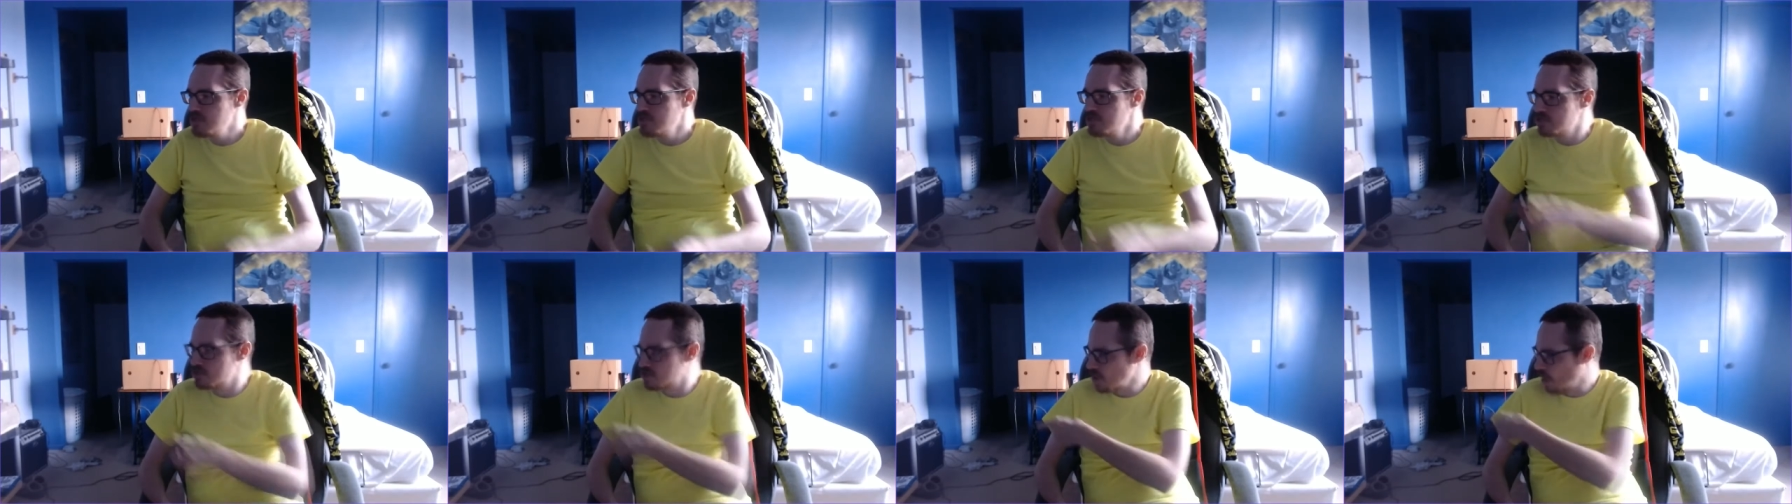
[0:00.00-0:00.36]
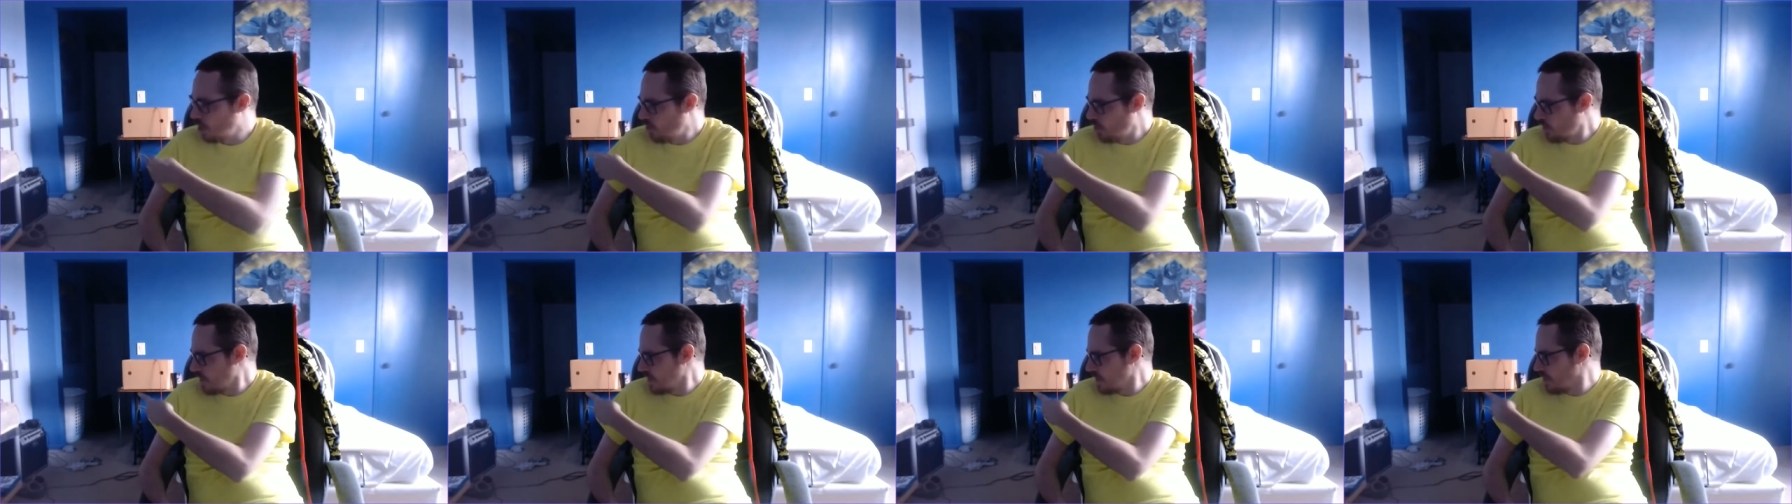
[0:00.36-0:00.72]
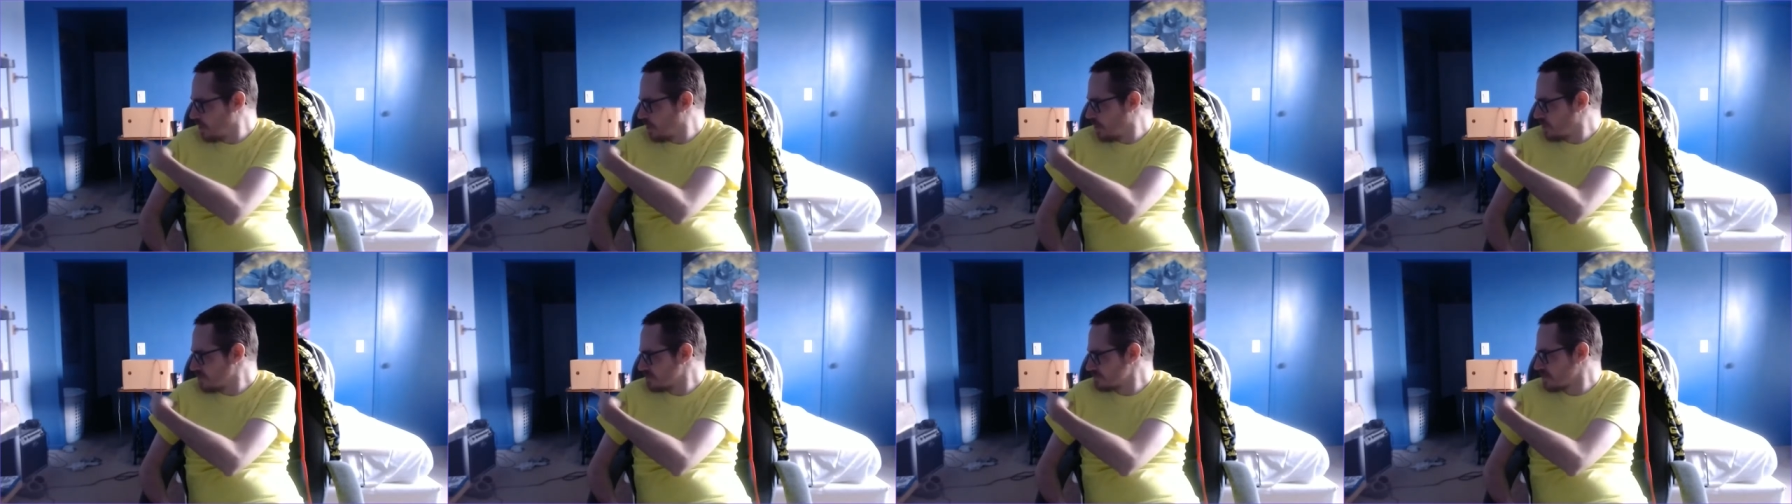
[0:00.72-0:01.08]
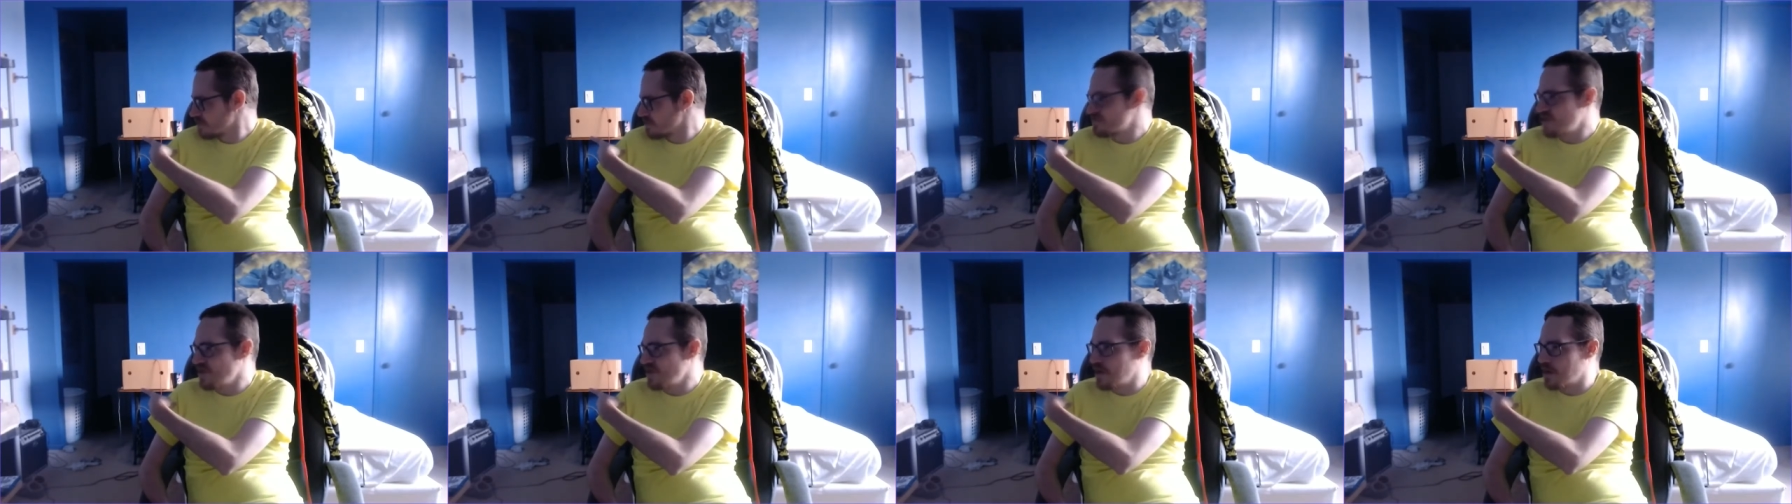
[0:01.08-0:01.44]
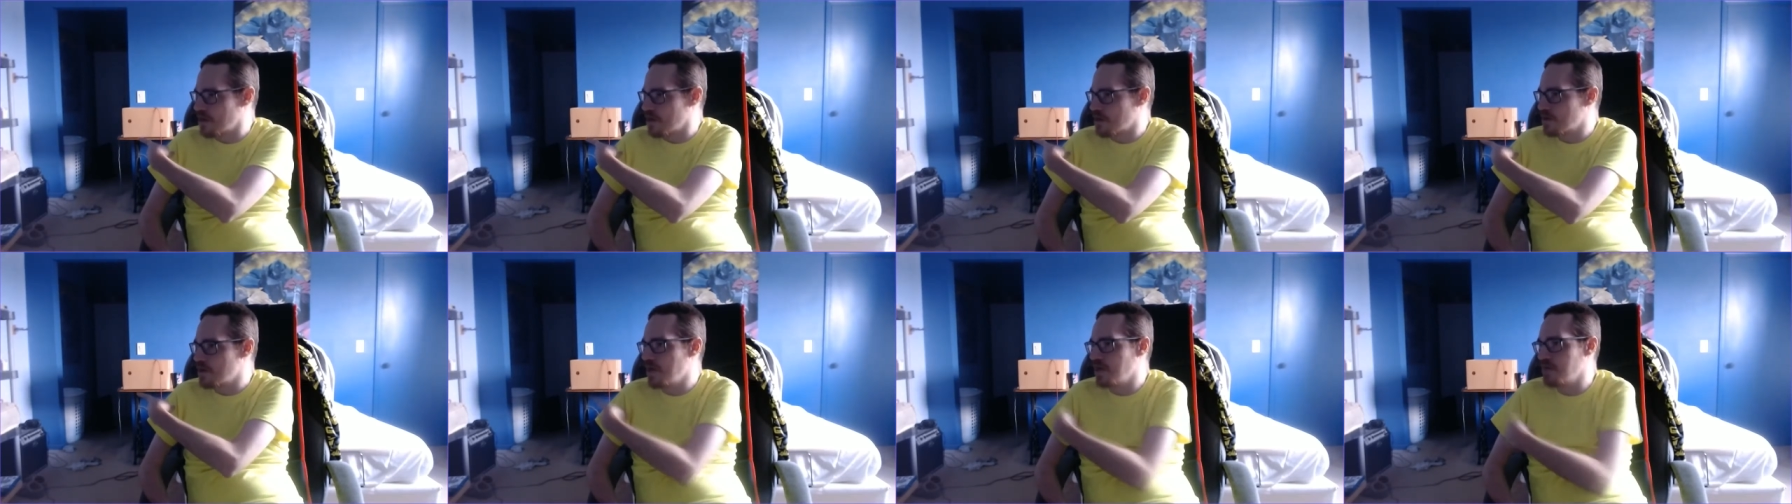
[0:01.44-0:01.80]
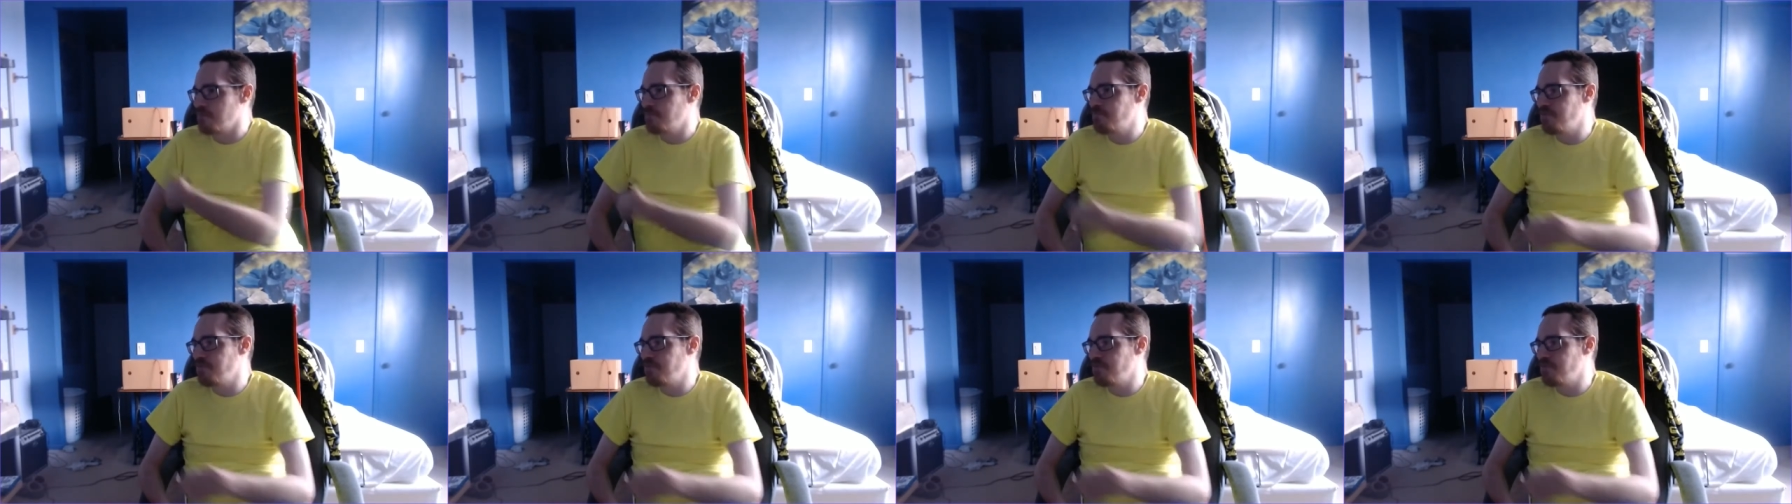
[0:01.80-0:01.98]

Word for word: going over there and